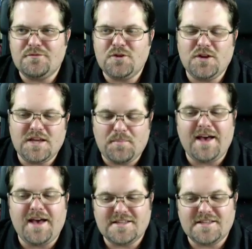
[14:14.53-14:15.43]
if you can get
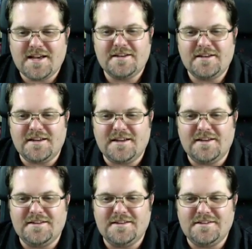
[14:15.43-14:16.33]
past that
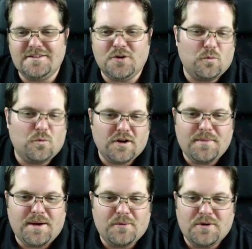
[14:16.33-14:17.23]
and don't worry
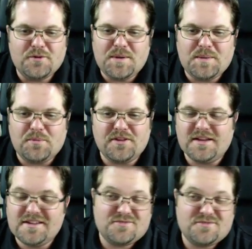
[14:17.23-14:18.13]
about what other people
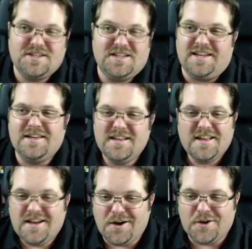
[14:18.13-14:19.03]
think, because really
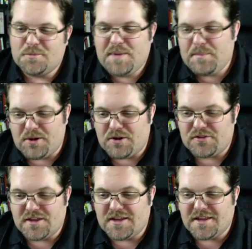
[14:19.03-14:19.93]
other people
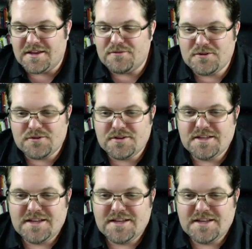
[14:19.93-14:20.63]
aren't thinking of you,